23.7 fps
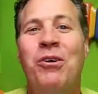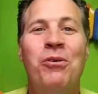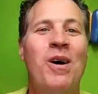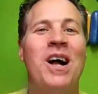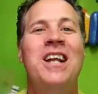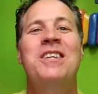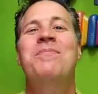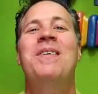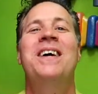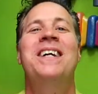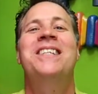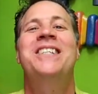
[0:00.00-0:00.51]
you
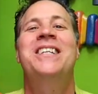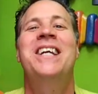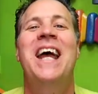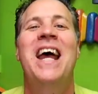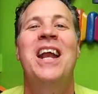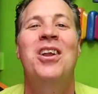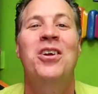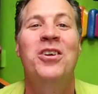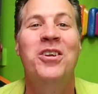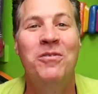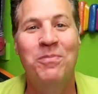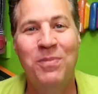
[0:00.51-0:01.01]
watch my
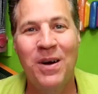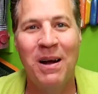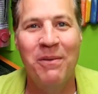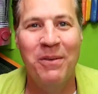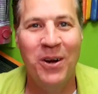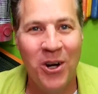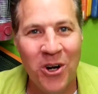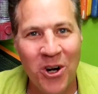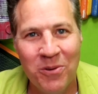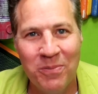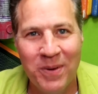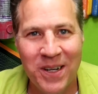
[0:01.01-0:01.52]
channel, you
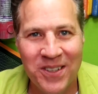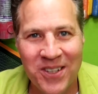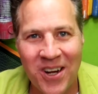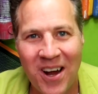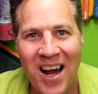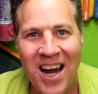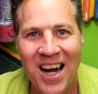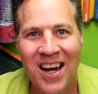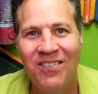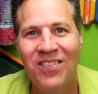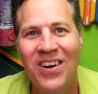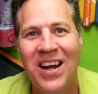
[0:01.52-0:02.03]
probably heard me
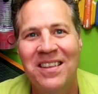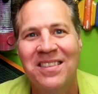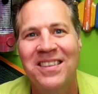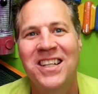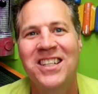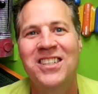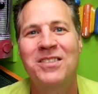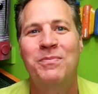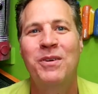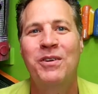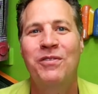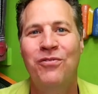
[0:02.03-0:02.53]
talk about
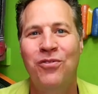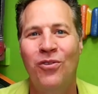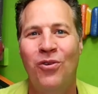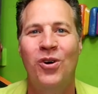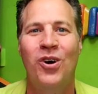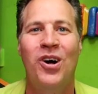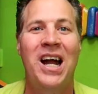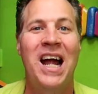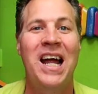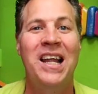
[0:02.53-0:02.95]
this before.